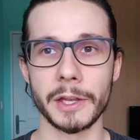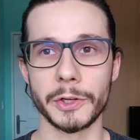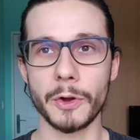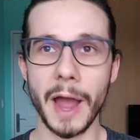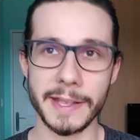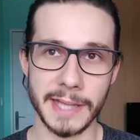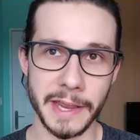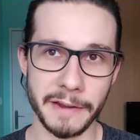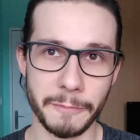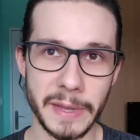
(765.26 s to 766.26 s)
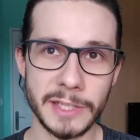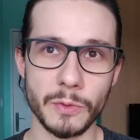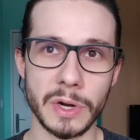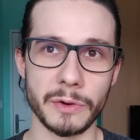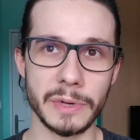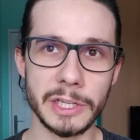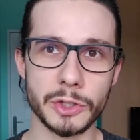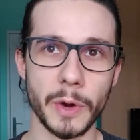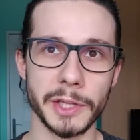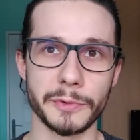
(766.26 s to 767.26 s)
you know, as INFPs, we really
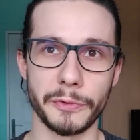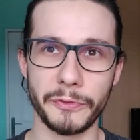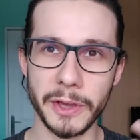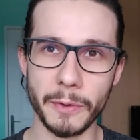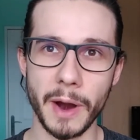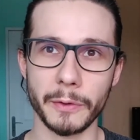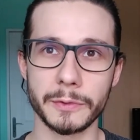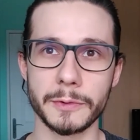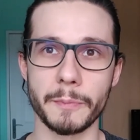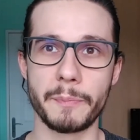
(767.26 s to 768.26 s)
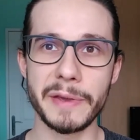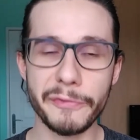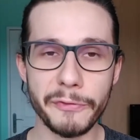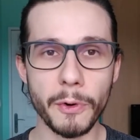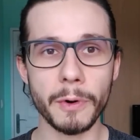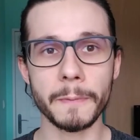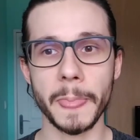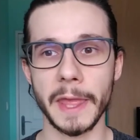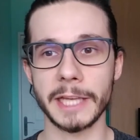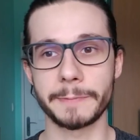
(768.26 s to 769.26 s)
try to figure out before
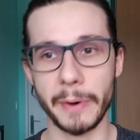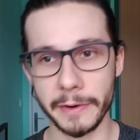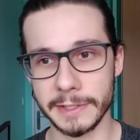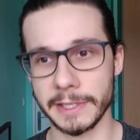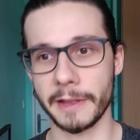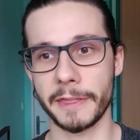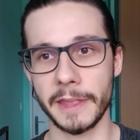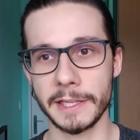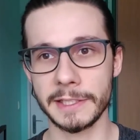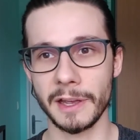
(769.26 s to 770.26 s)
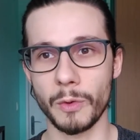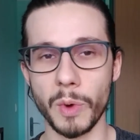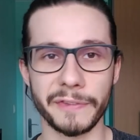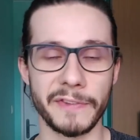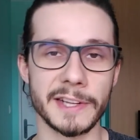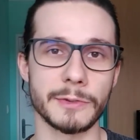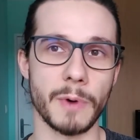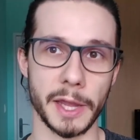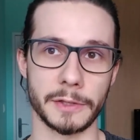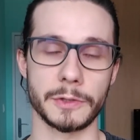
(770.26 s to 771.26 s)
experiencing things what feels
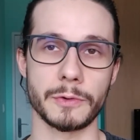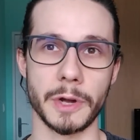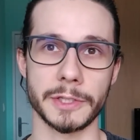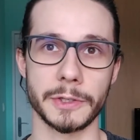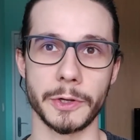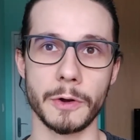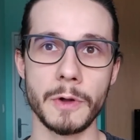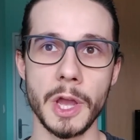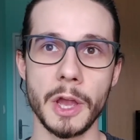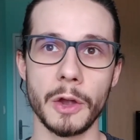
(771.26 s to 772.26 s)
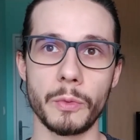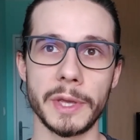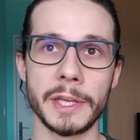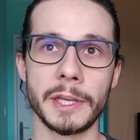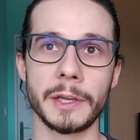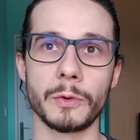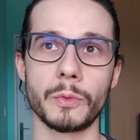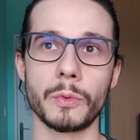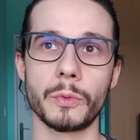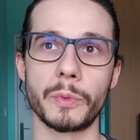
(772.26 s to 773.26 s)
right to us. You know, we
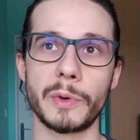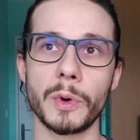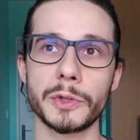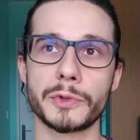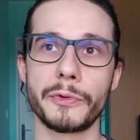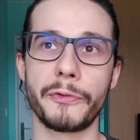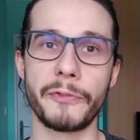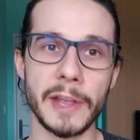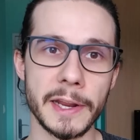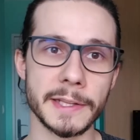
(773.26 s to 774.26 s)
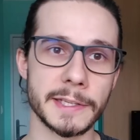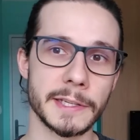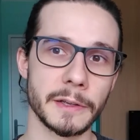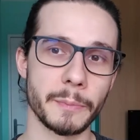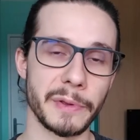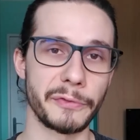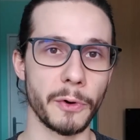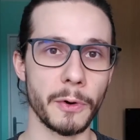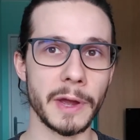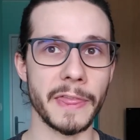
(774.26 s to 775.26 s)
want to feel it
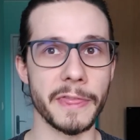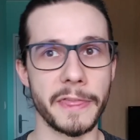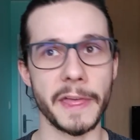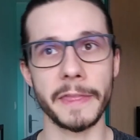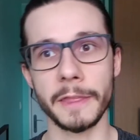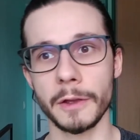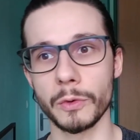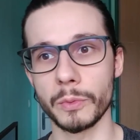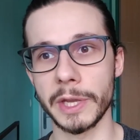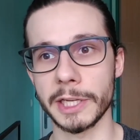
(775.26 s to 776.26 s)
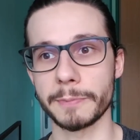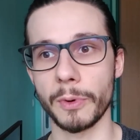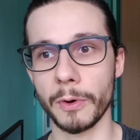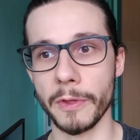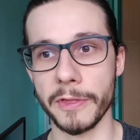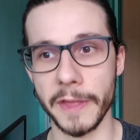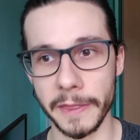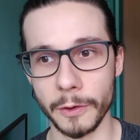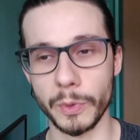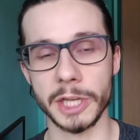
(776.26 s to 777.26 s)
before, and then we explore,
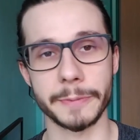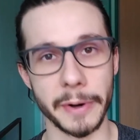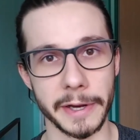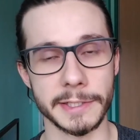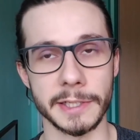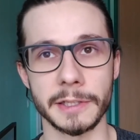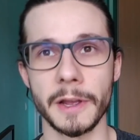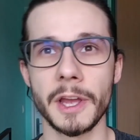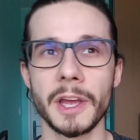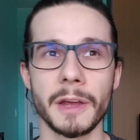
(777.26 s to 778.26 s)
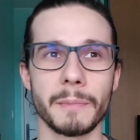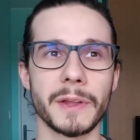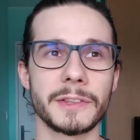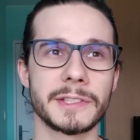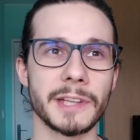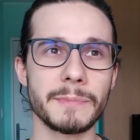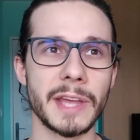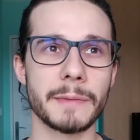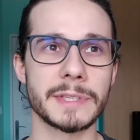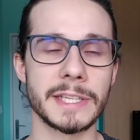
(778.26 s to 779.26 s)
then we experience it. But
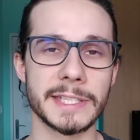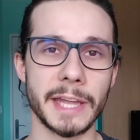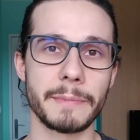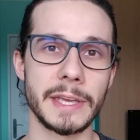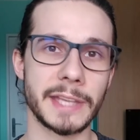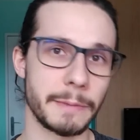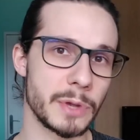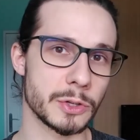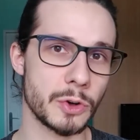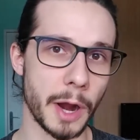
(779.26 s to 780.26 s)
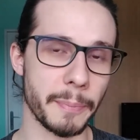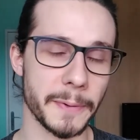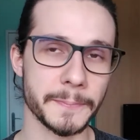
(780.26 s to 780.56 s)
sometimes it can be a trap,